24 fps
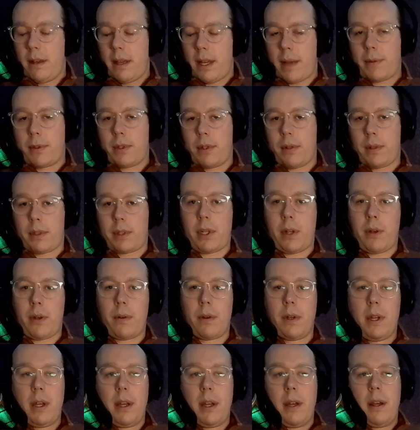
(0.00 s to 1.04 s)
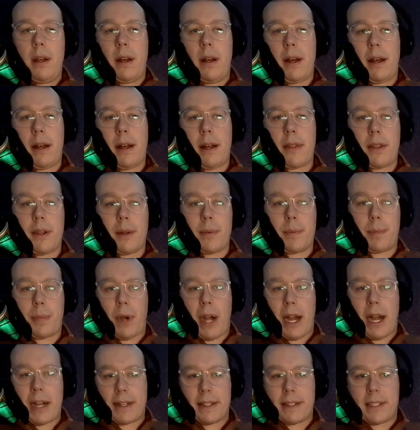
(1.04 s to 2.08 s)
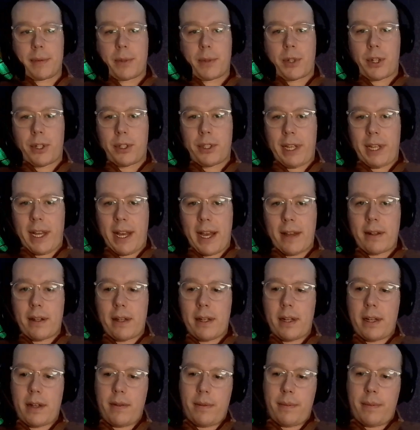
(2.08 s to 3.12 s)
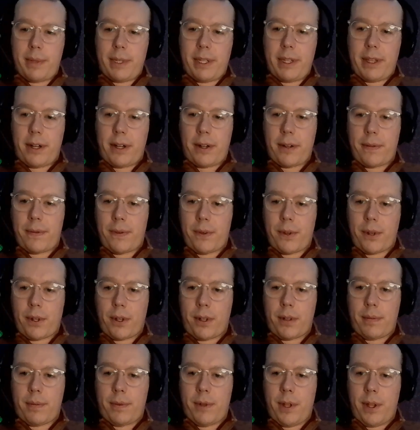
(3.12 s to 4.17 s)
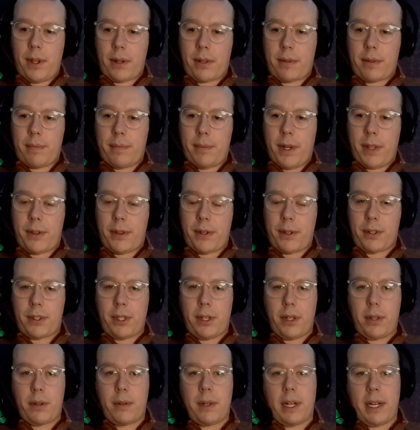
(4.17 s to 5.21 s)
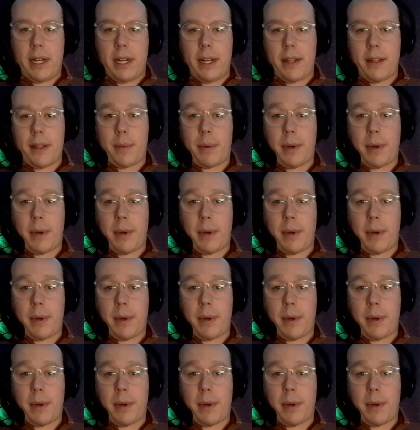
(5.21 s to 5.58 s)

Absolutely. So the practice I'm currently at will be there for another month or so.